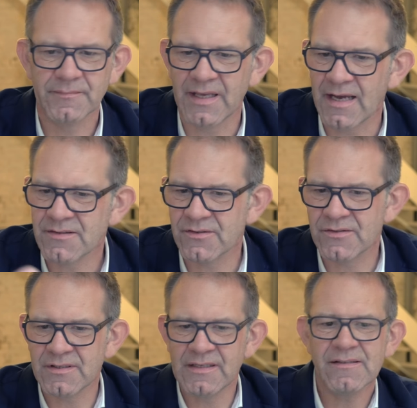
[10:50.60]
the answer
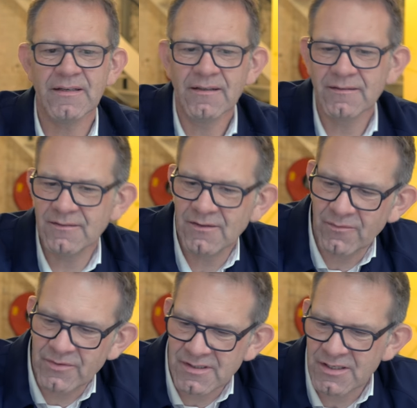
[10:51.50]
is easy.
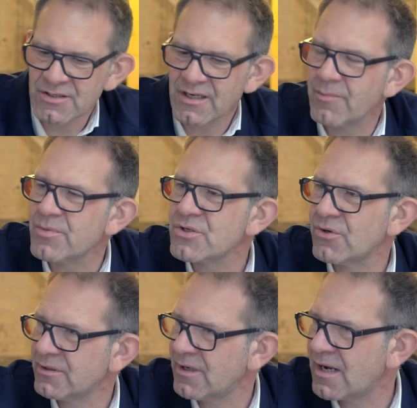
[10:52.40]
Conversation can be
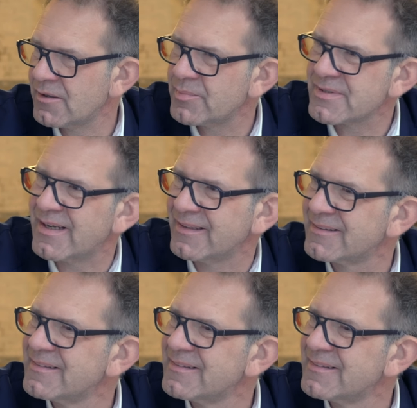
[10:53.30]
short, 100%.